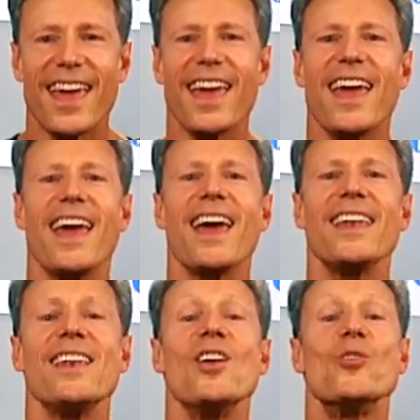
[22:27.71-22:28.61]

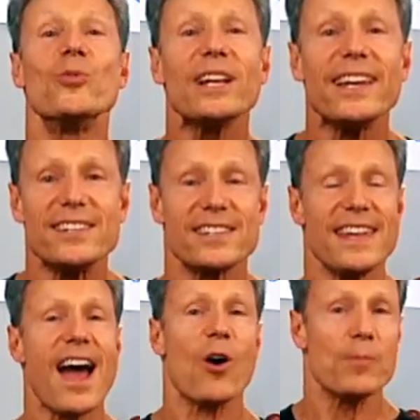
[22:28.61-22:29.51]
and release.
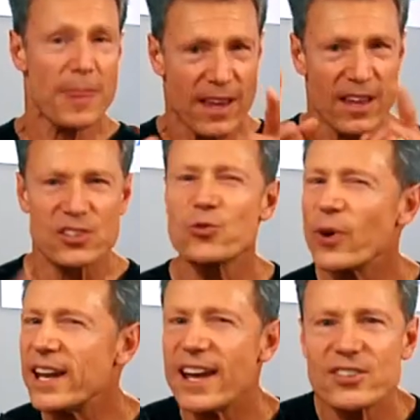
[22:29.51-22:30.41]
Now, it's
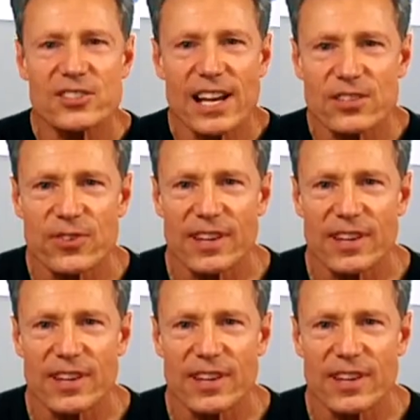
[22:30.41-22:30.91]
great exercise for